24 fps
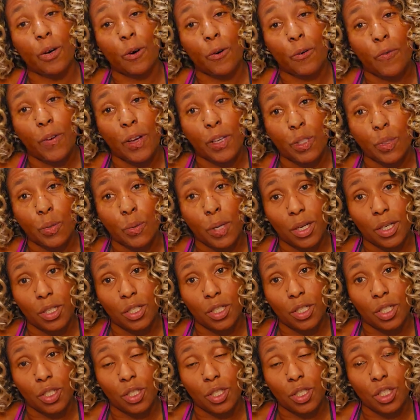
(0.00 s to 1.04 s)
her
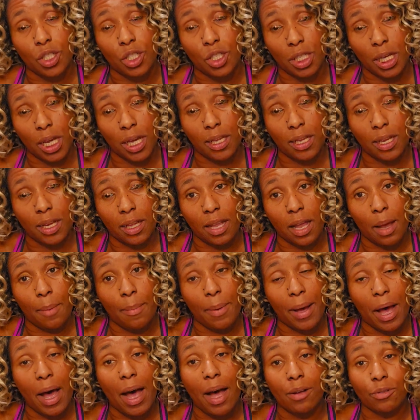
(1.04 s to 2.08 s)
frustration to Shannon
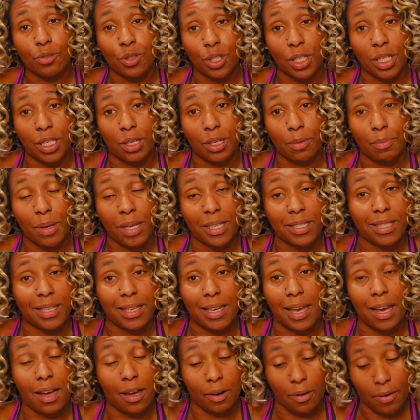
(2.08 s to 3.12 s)
about how Gina basically
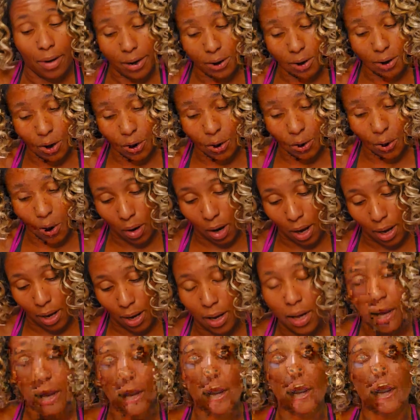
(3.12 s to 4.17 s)
hung her out to
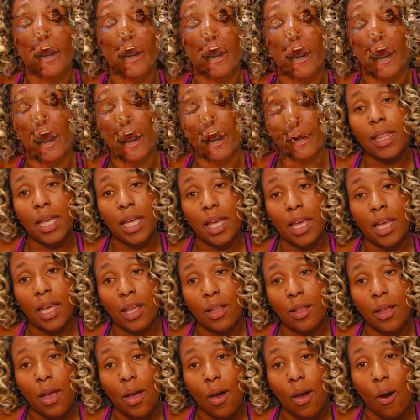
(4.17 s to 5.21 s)
dry. And
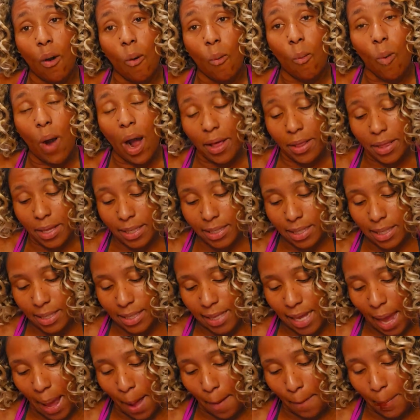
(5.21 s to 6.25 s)
then while this is
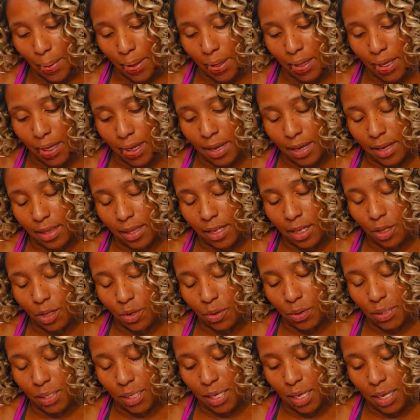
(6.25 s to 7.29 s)
happening, then you
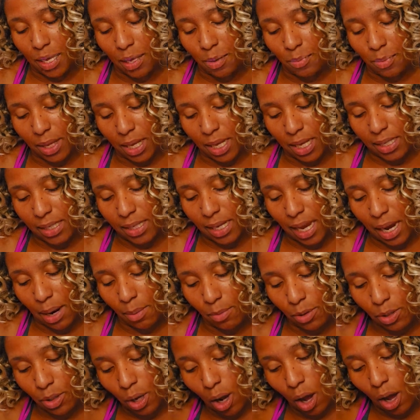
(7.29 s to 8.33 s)
see Emily and
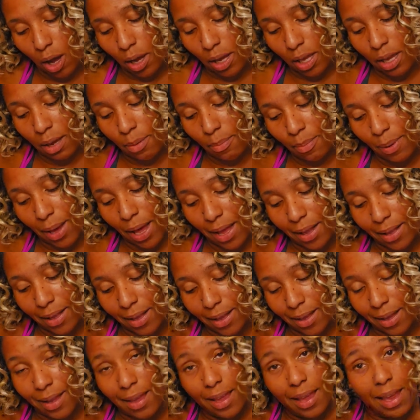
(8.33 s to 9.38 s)
Tamra talking about
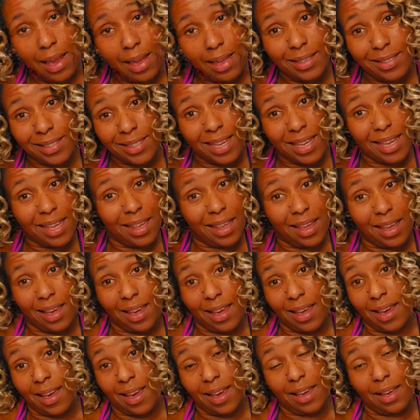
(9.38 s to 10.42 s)
it and saying like,
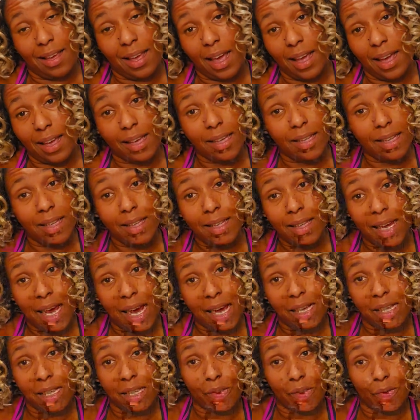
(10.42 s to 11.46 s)
"Hey, I guess it's
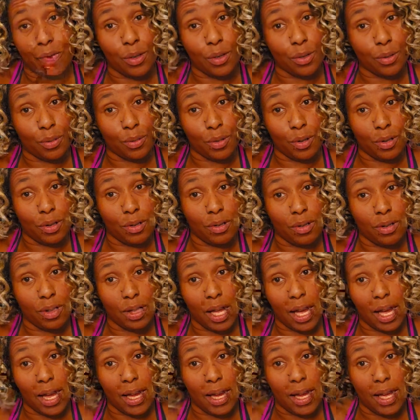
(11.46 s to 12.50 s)
Katie's funeral."
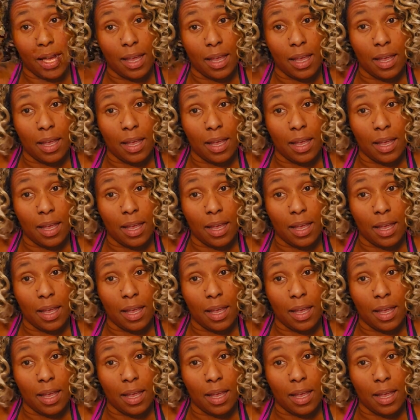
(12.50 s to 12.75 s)
Like